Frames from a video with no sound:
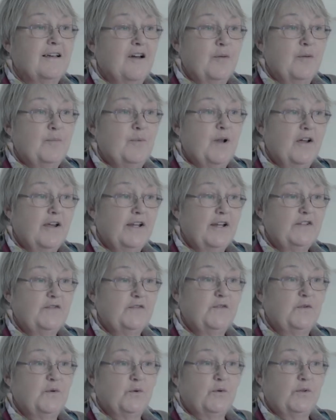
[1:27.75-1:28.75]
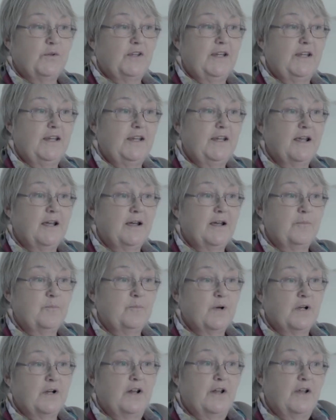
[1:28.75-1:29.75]
I applied for the
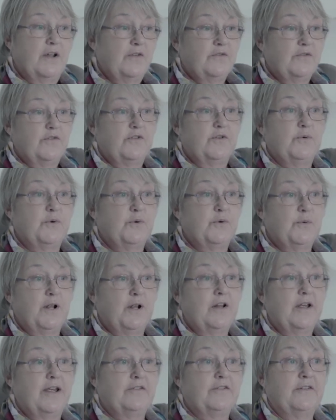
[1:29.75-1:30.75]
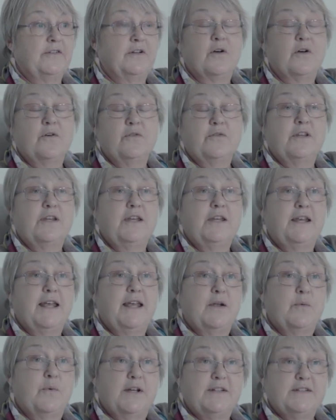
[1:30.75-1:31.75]
bungalow through Orwell Housing on the
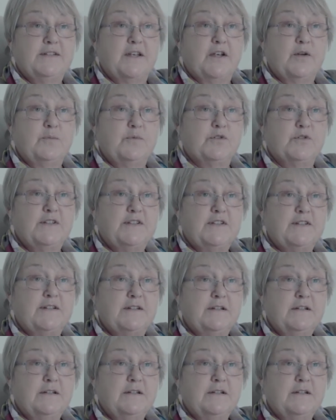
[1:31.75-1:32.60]
Gateway to Home Choice